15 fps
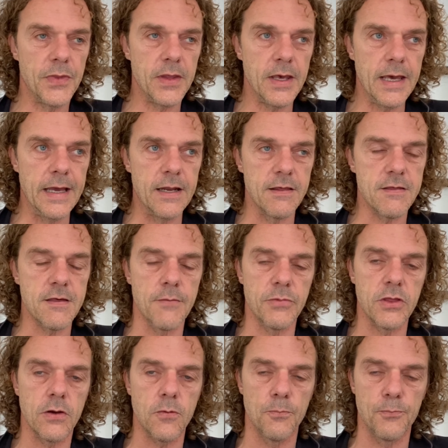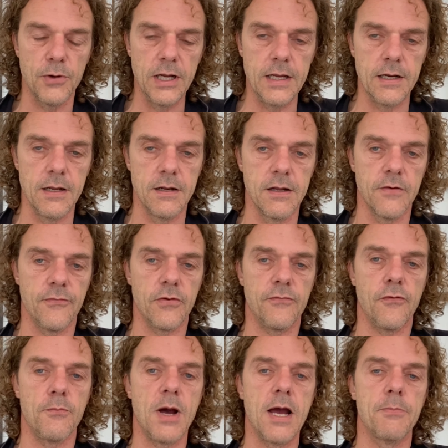it is something completely different
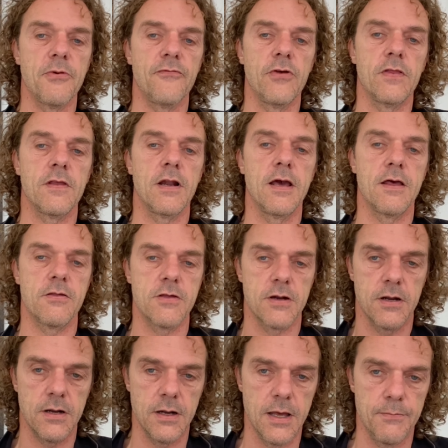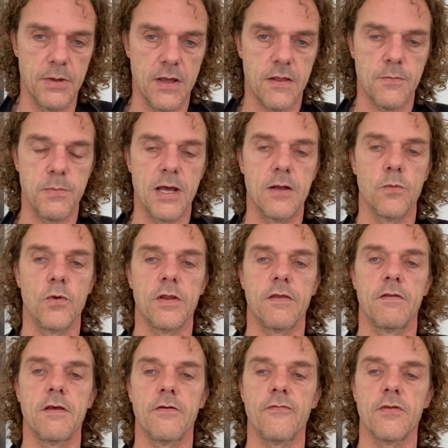from hyperventilation. Let me explain what the
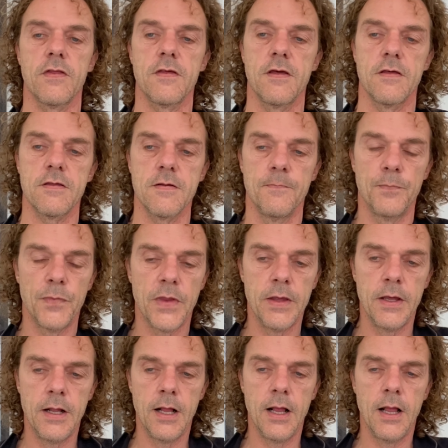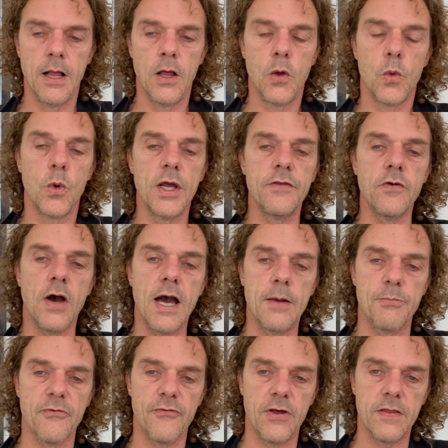difference is. When you
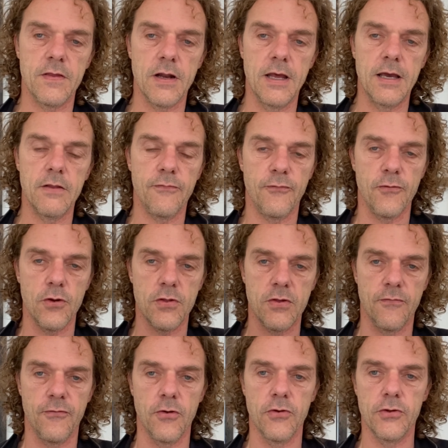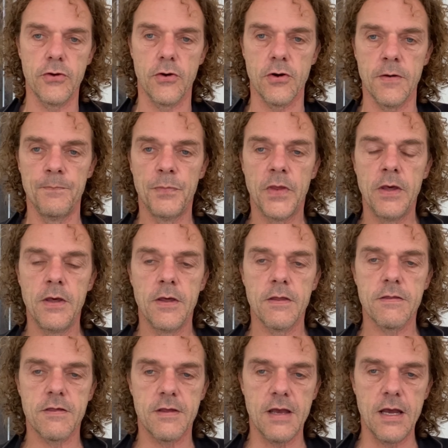hyperventilate, first of all, your
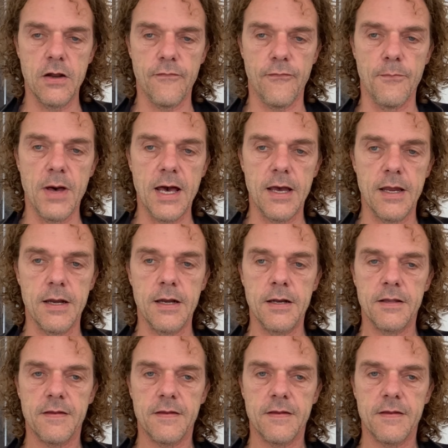state of mind